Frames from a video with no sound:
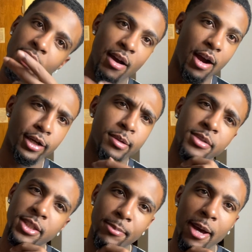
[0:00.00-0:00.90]
Argue
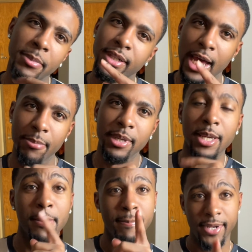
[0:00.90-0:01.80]
with your mama, not me.
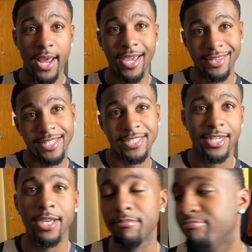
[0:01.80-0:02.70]
But I ate this shit up.